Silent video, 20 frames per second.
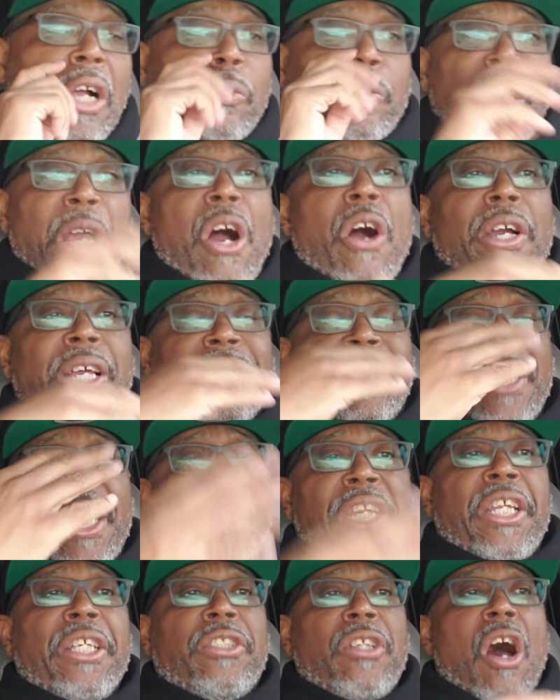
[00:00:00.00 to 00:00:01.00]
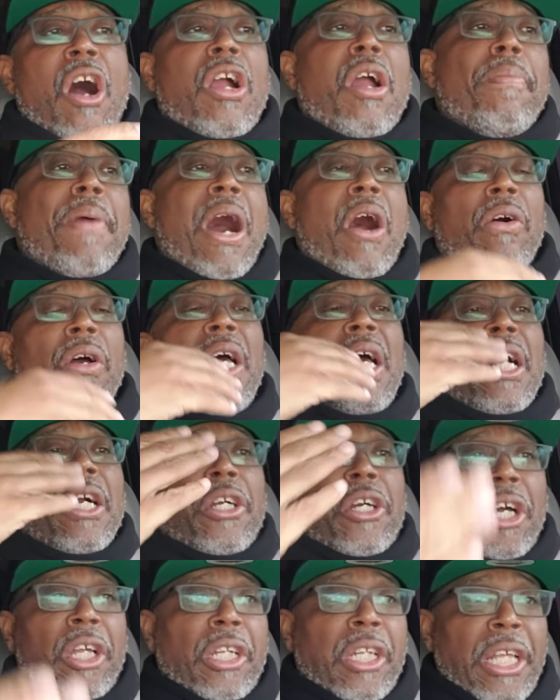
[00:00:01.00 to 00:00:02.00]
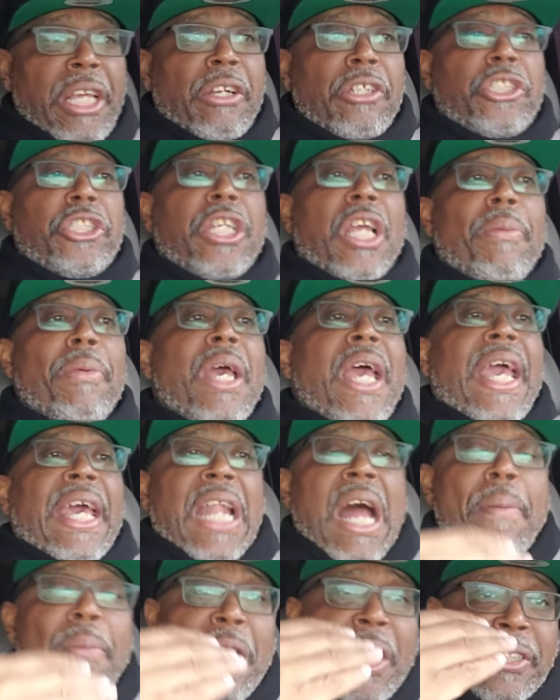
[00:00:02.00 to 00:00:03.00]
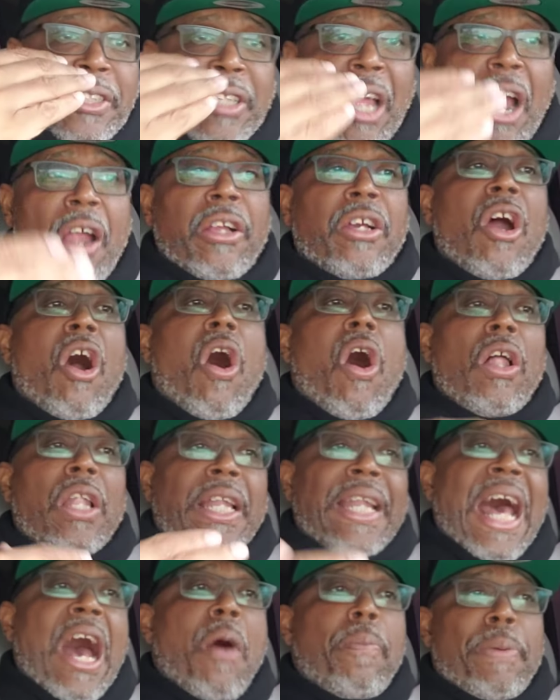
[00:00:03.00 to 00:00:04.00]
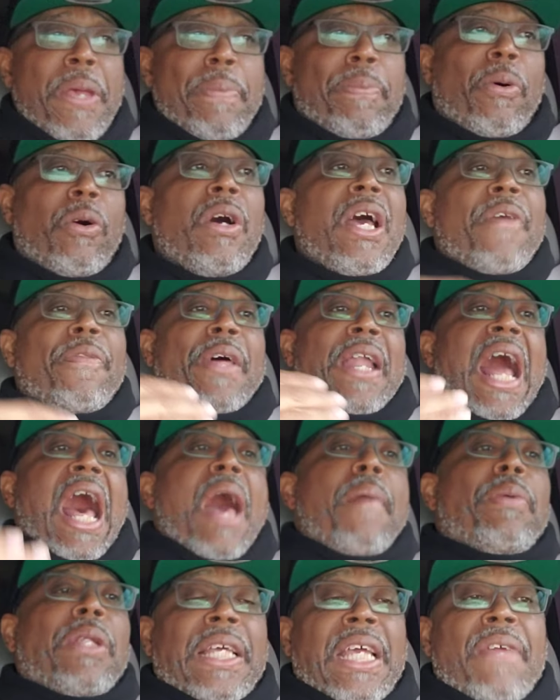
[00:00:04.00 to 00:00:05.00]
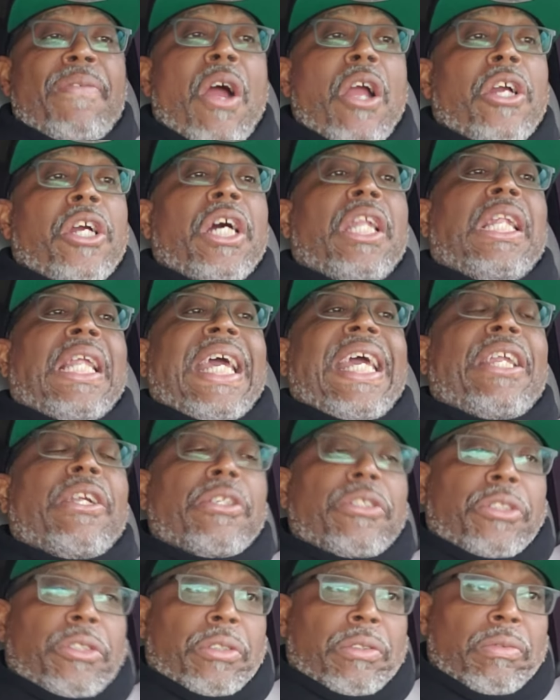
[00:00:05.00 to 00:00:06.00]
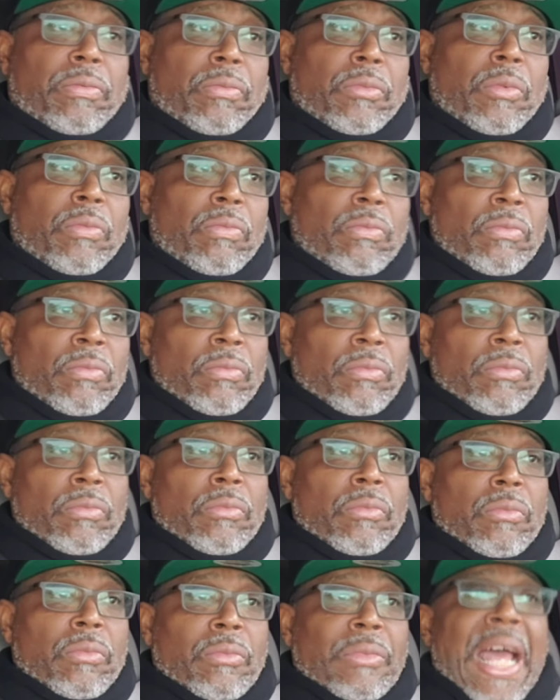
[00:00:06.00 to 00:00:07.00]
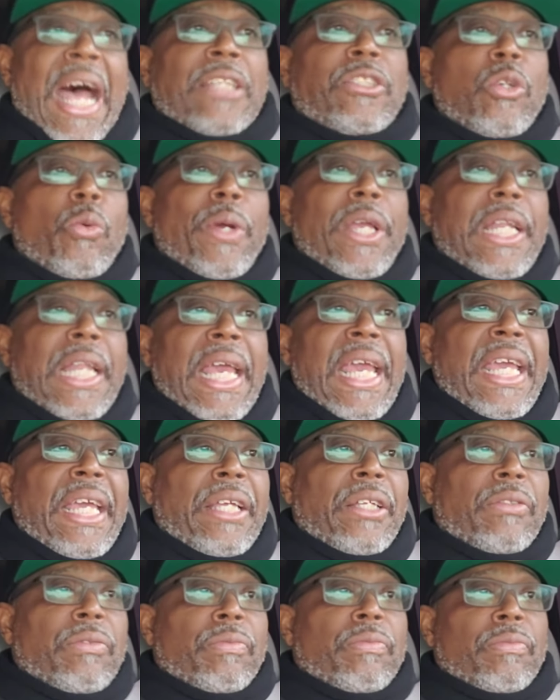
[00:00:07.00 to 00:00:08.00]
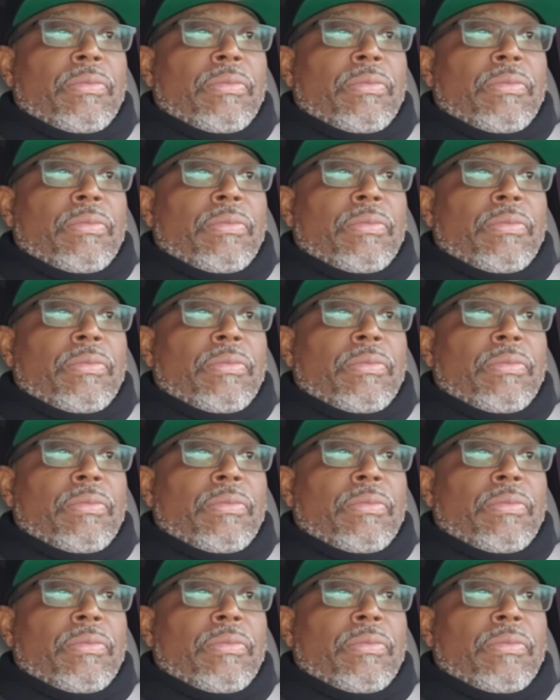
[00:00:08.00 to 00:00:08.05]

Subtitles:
We're going to continue to talk about good leadership. And I'm going to start calling out people that I believe are good leaders. That's what we need.